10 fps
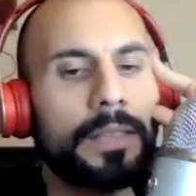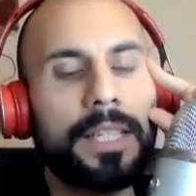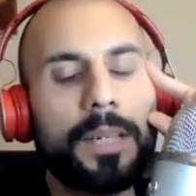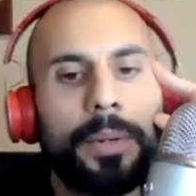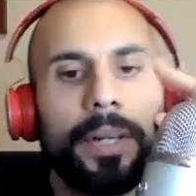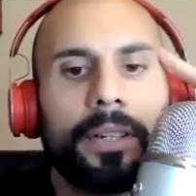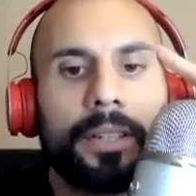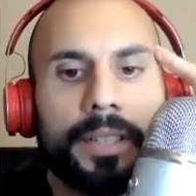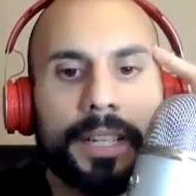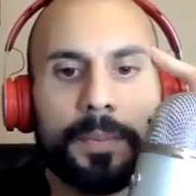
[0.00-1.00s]
That's a pretty
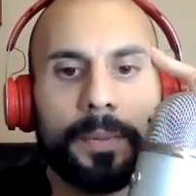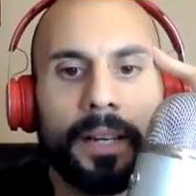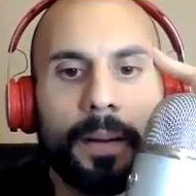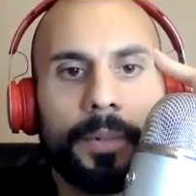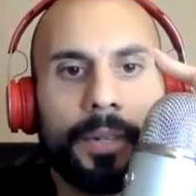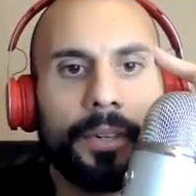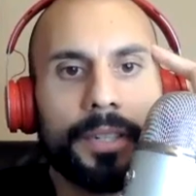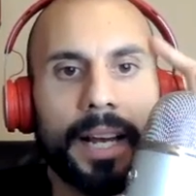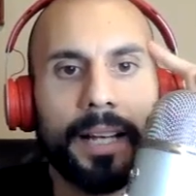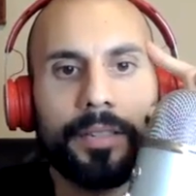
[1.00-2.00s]
good assessment, and I'm
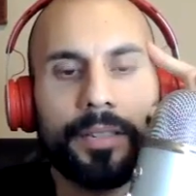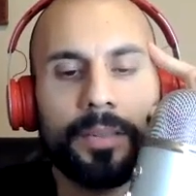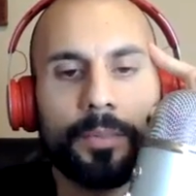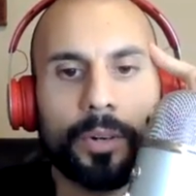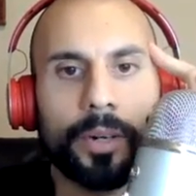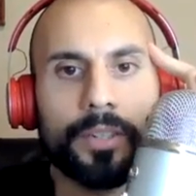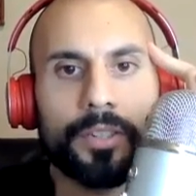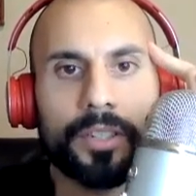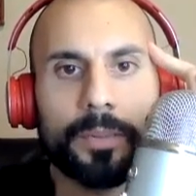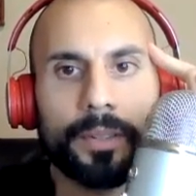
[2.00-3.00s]
curious to ask you some more
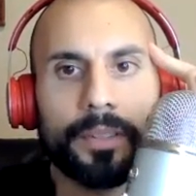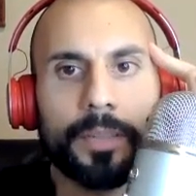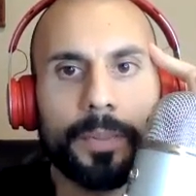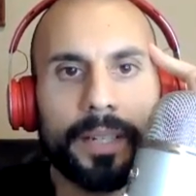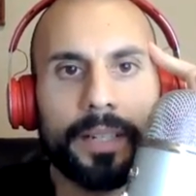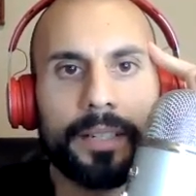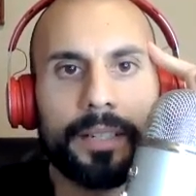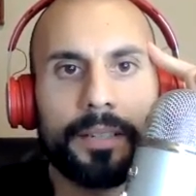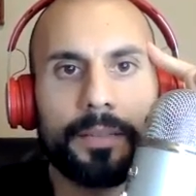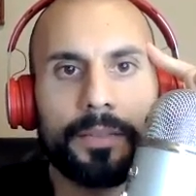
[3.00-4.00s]
questions about this, because